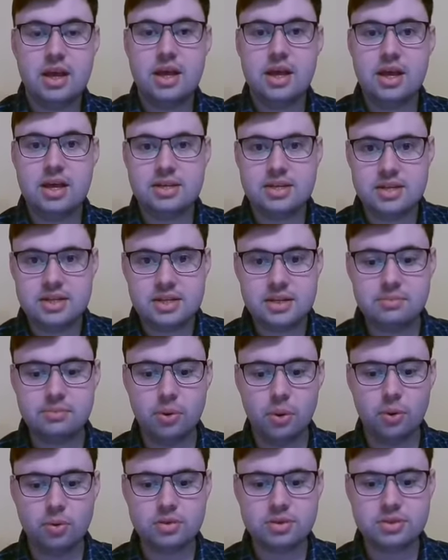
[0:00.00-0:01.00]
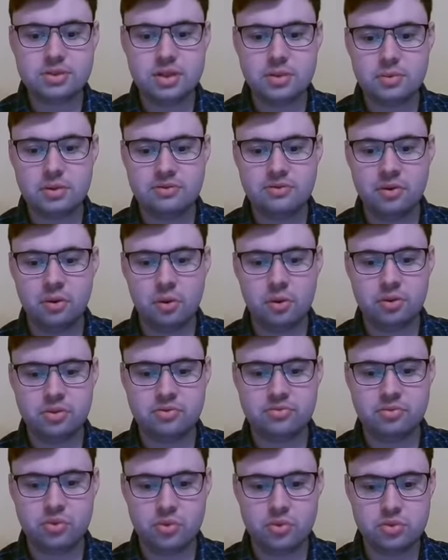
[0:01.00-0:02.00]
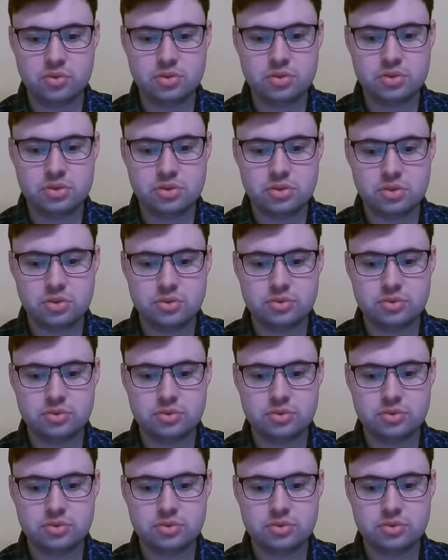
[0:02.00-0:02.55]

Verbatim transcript: It is important that we follow the rules.